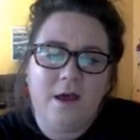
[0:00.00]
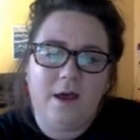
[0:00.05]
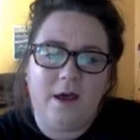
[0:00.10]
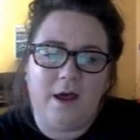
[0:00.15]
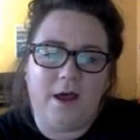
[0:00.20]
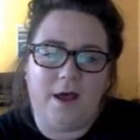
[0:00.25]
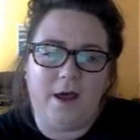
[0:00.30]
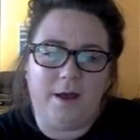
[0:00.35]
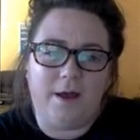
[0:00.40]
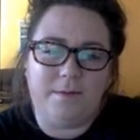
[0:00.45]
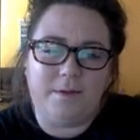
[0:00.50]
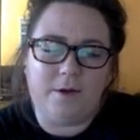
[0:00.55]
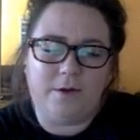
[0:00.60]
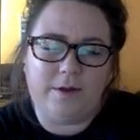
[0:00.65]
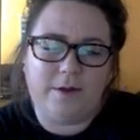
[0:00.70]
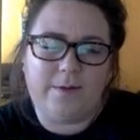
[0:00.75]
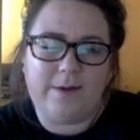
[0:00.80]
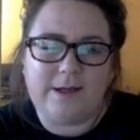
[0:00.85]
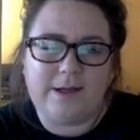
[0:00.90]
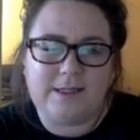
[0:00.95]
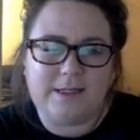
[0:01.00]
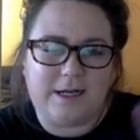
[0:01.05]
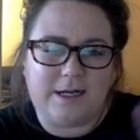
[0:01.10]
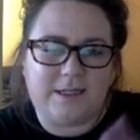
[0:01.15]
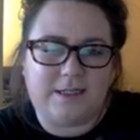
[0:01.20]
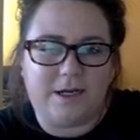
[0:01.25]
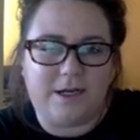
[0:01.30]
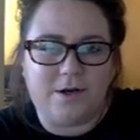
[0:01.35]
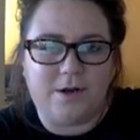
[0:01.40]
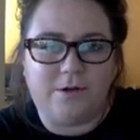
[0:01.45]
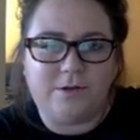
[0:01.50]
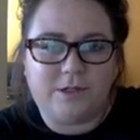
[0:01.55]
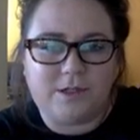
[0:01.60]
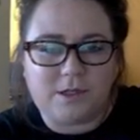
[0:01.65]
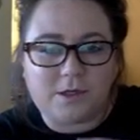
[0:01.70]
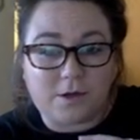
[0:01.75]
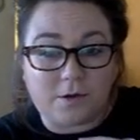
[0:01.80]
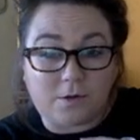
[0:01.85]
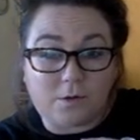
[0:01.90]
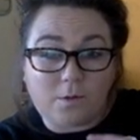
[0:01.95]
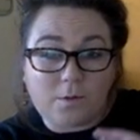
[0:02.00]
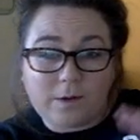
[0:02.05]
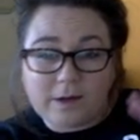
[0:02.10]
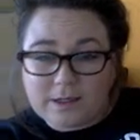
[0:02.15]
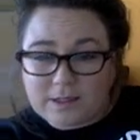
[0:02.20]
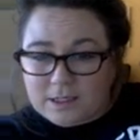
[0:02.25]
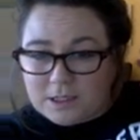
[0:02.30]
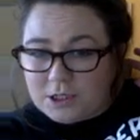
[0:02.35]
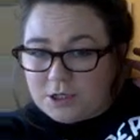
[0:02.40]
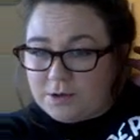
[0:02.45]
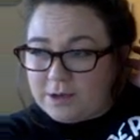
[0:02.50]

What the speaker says: The only reason I say no to the Google ones is you